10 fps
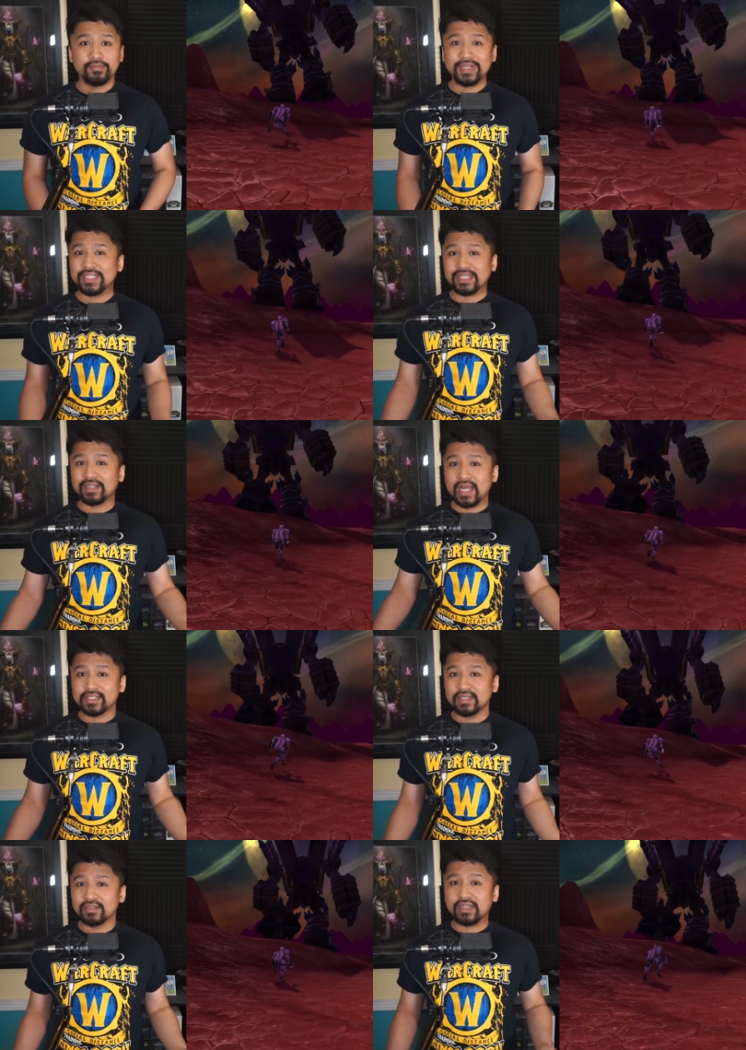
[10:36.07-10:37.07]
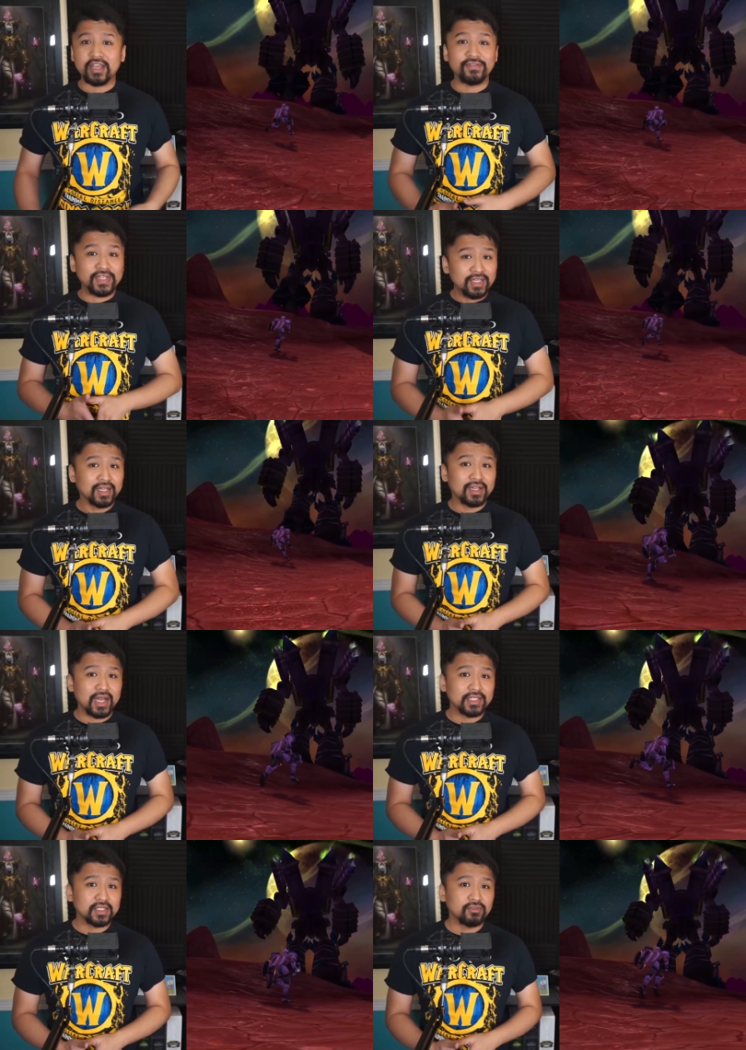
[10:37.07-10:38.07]
BC Classic, like Vanilla
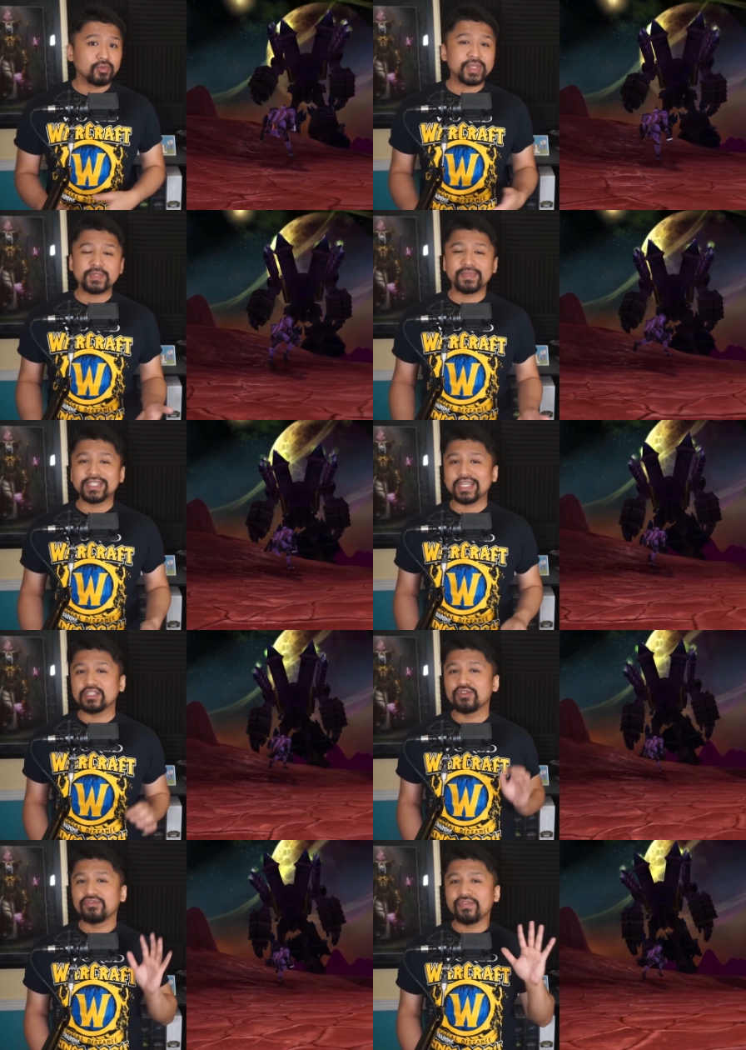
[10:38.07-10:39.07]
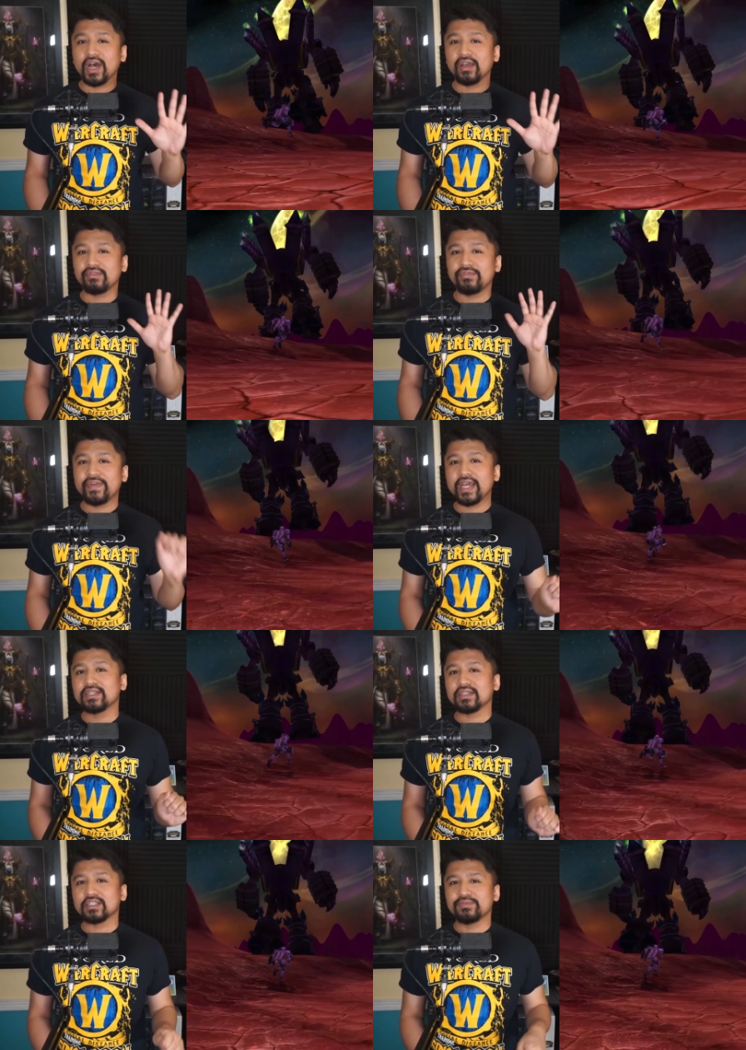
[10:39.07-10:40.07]
Classic, will be split into 5
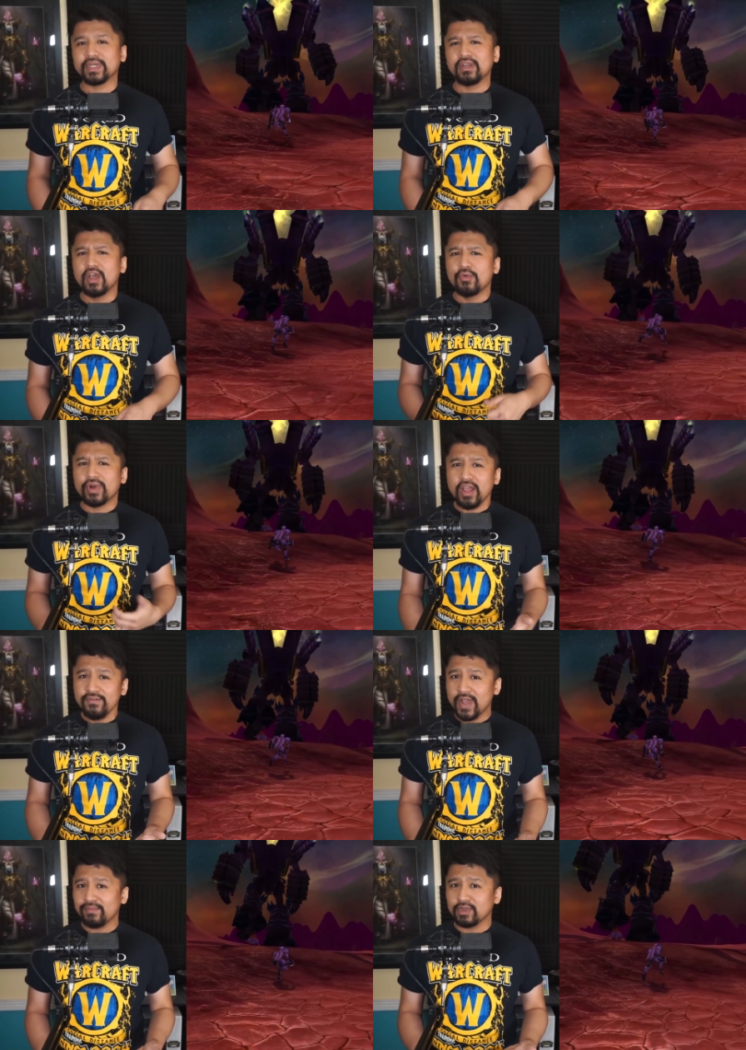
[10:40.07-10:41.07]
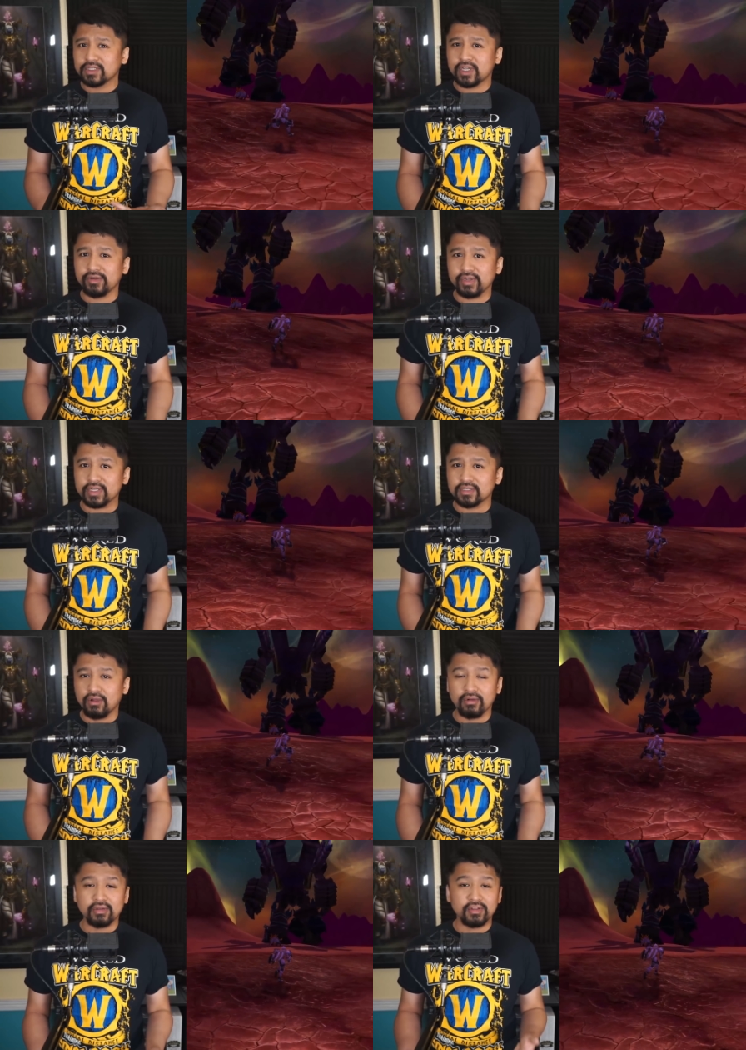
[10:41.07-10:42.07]
phases, but what I find most curious
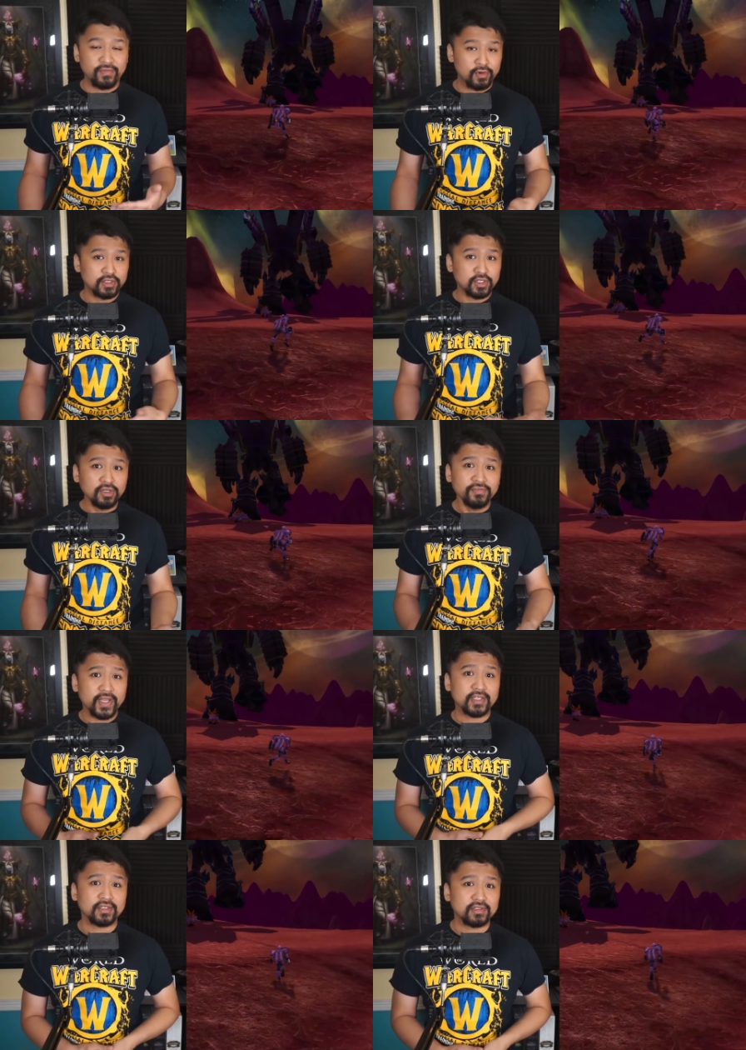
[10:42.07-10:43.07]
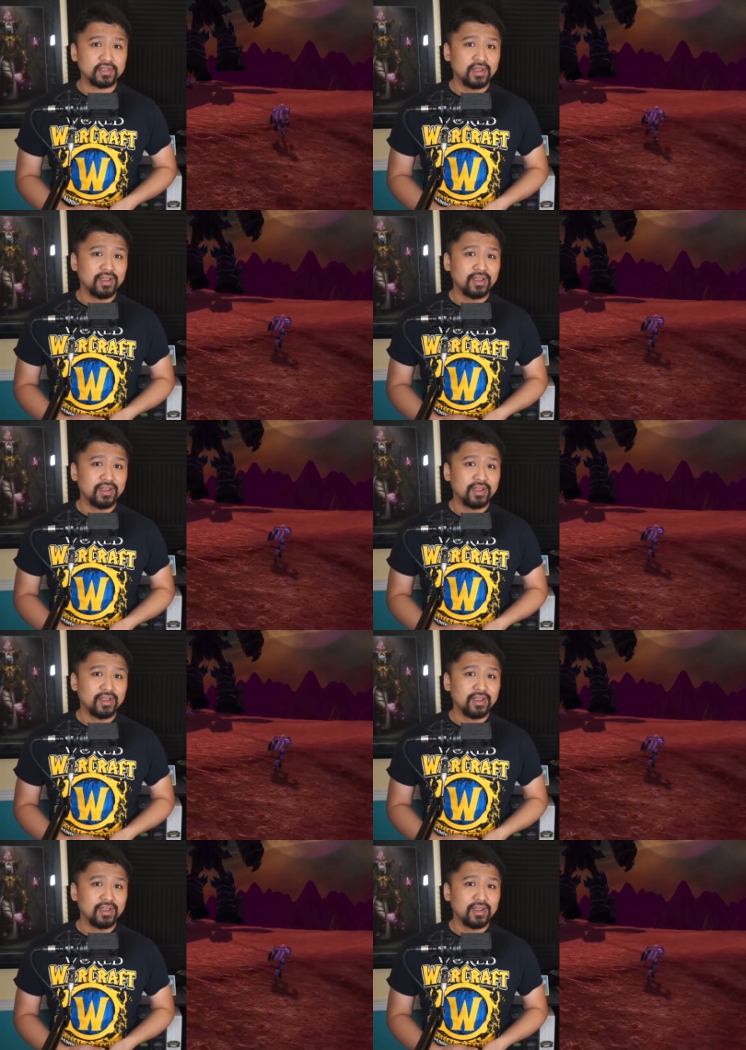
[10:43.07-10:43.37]
are the first 2 phases.